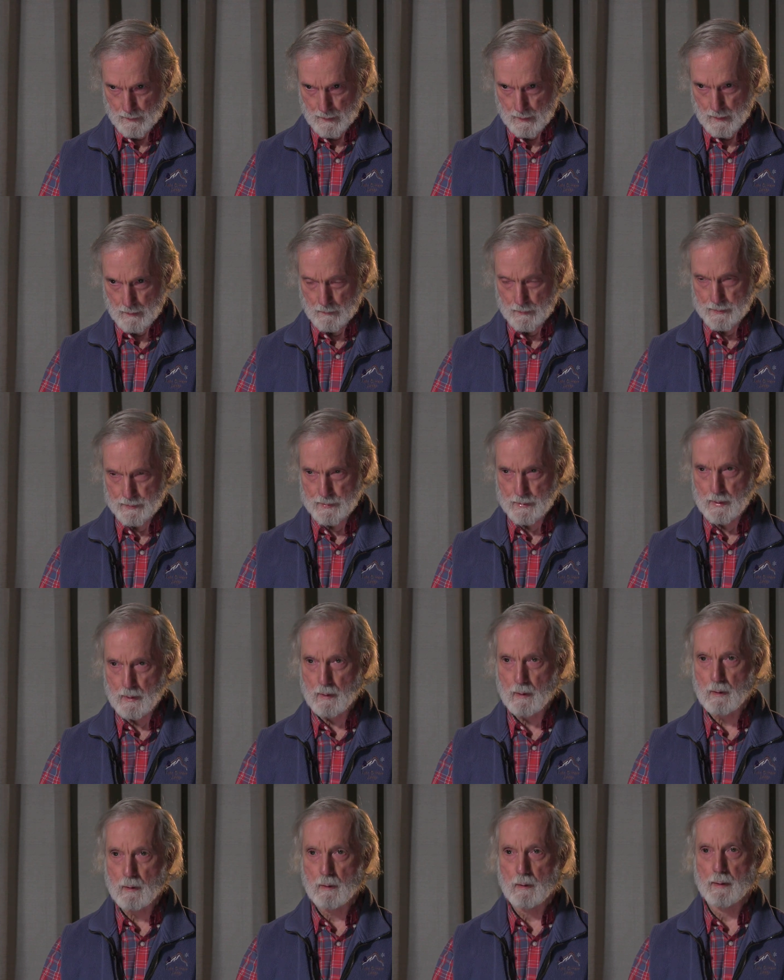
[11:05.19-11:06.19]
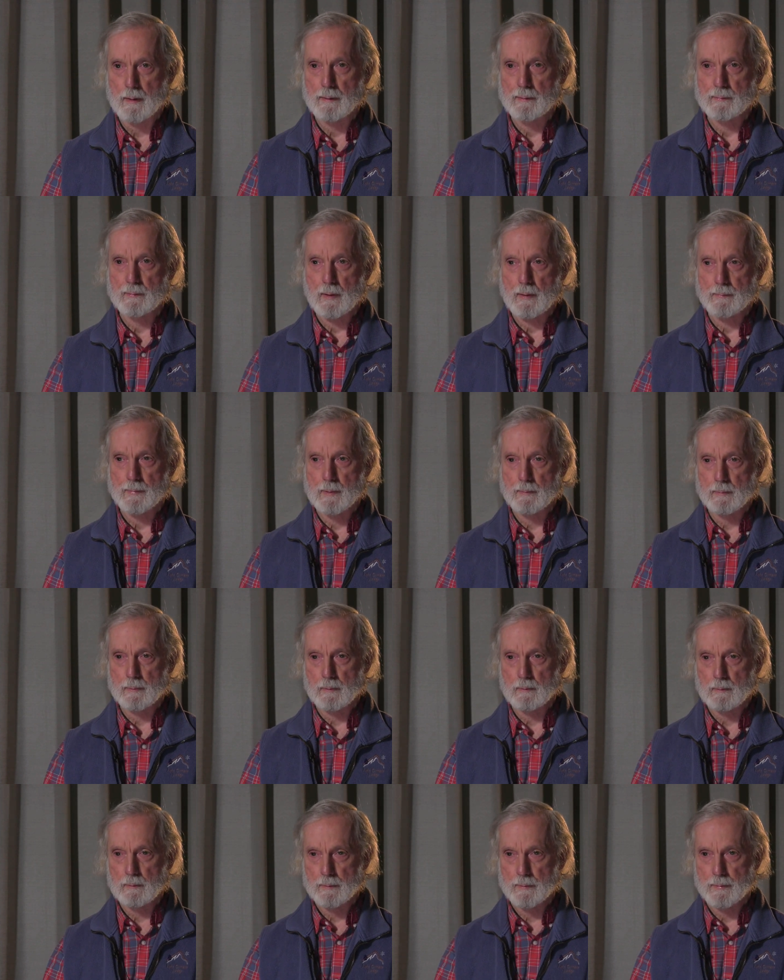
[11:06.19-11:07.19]
it was not
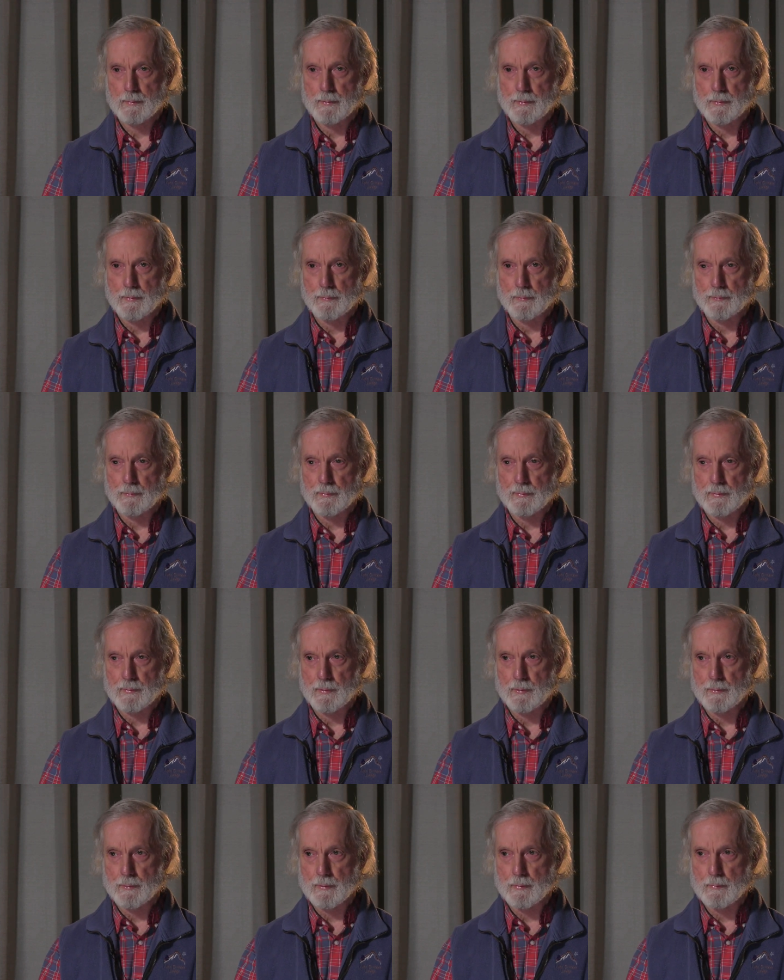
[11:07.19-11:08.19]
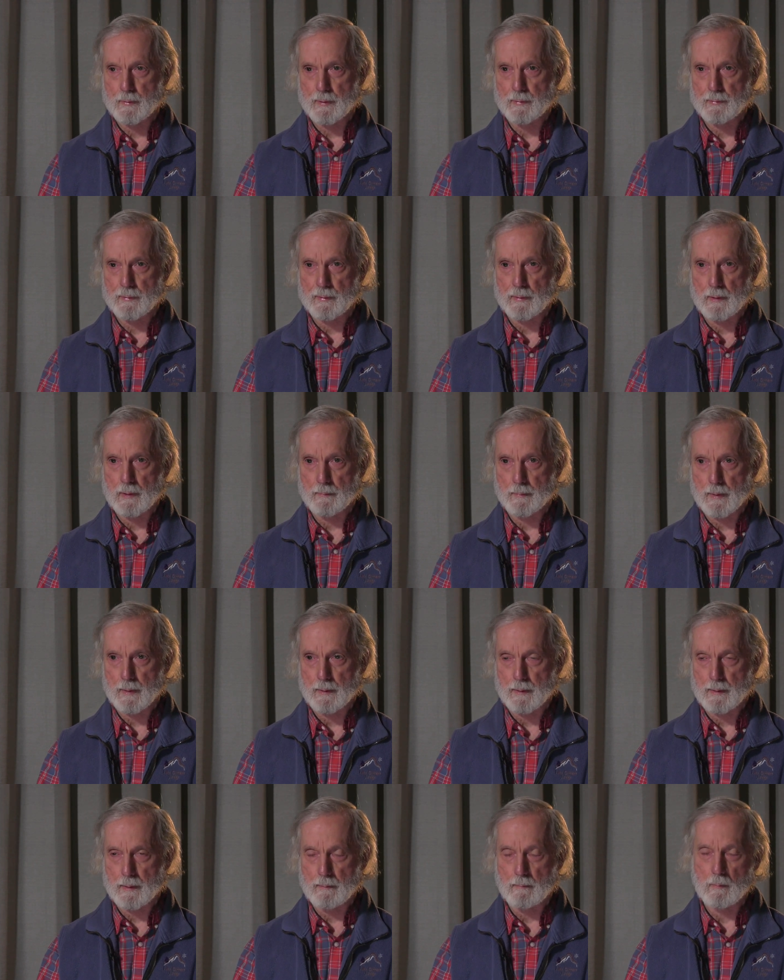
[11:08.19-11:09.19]
acceptable to use the 2 degree C limit
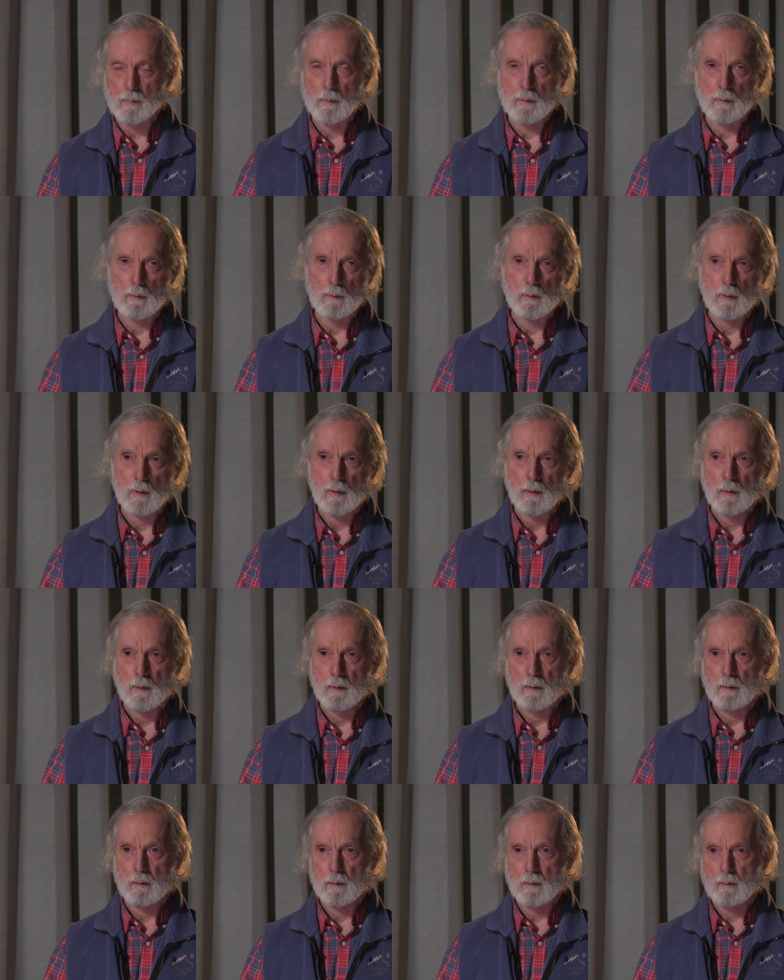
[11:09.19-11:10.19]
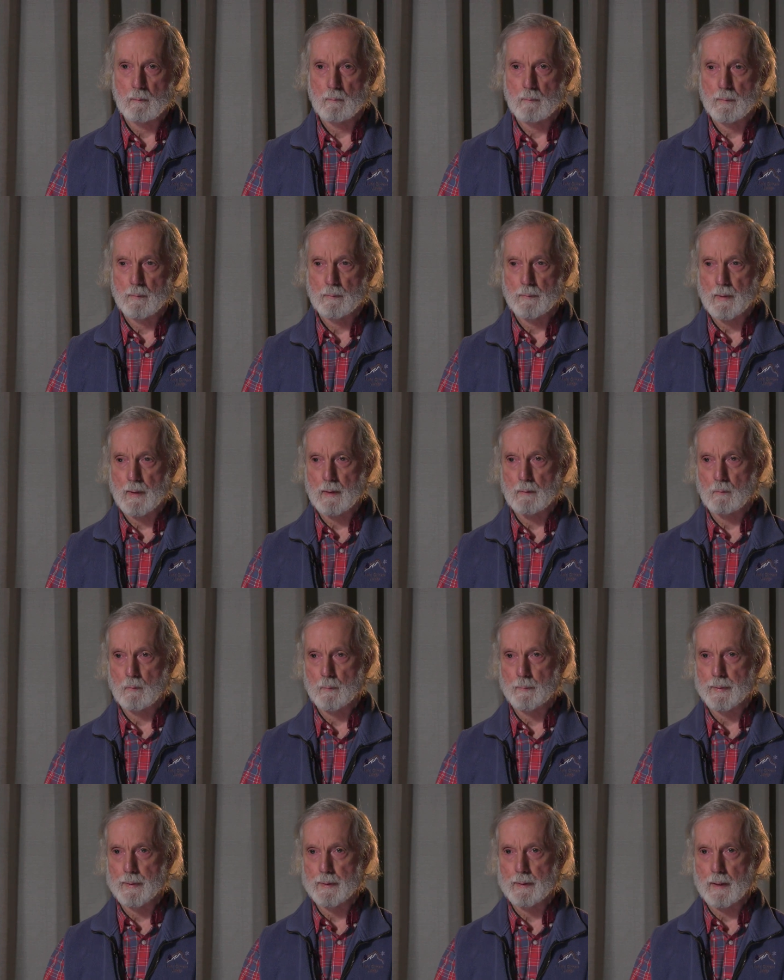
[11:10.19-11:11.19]
anymore. Um, that
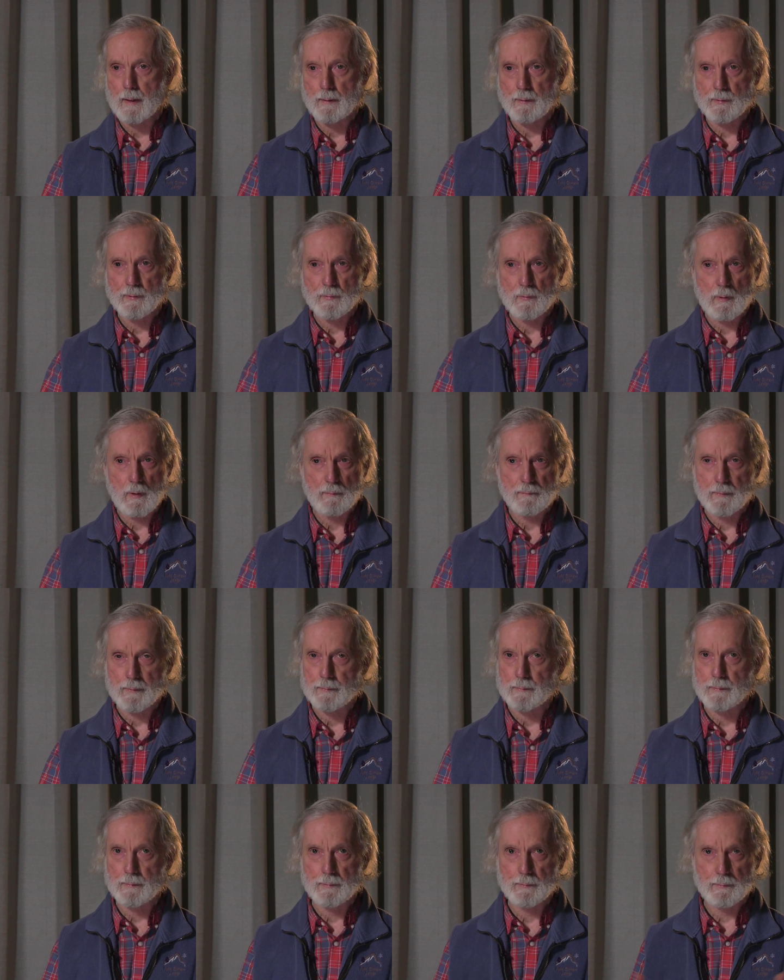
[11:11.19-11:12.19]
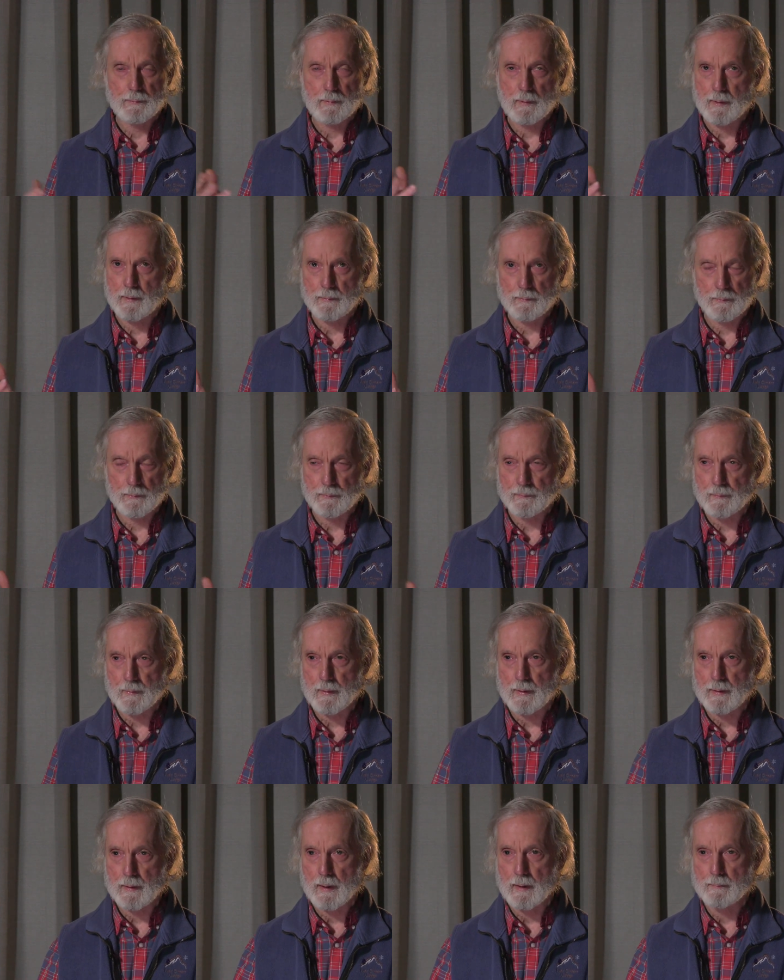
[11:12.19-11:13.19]
would be catastrophic. The science
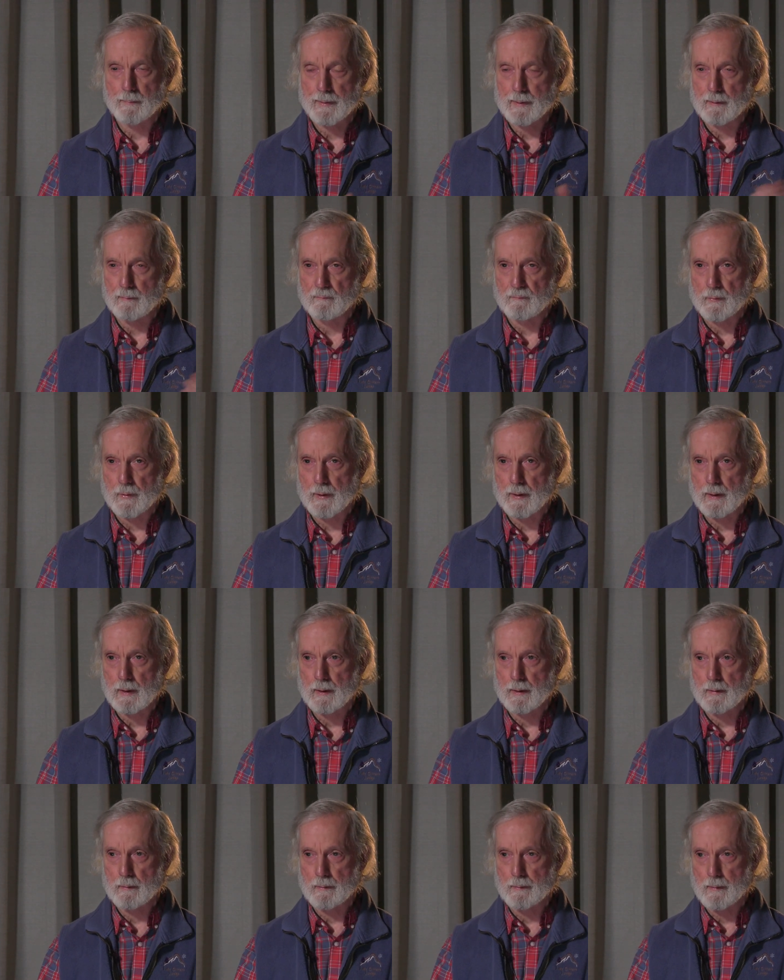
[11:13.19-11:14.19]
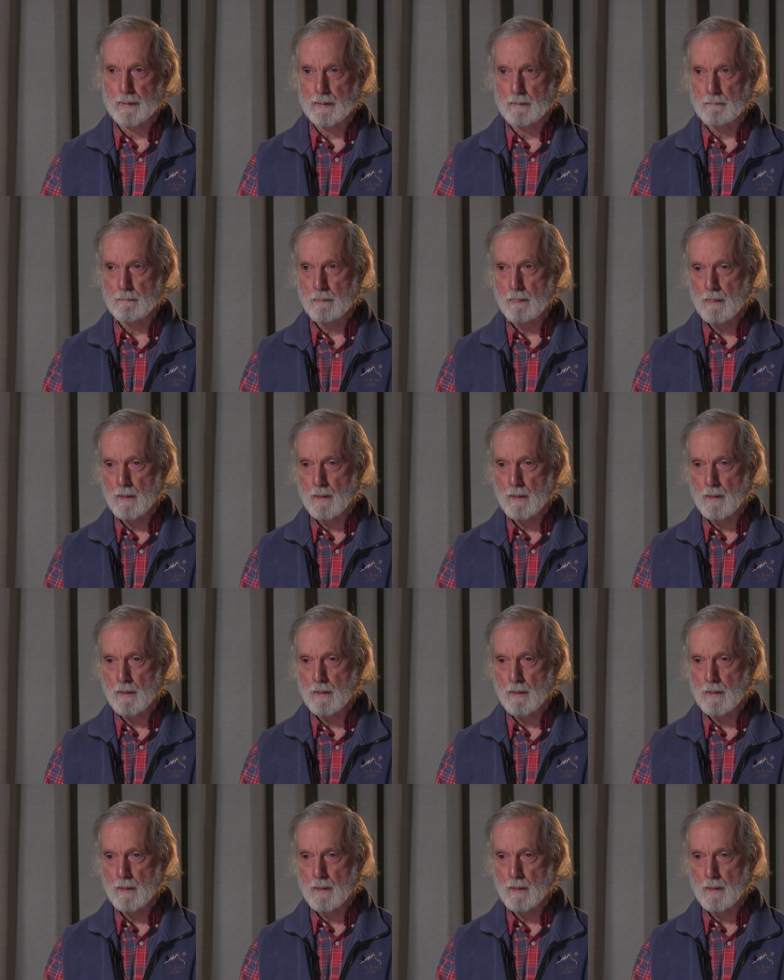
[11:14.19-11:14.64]
very, had become very clear on that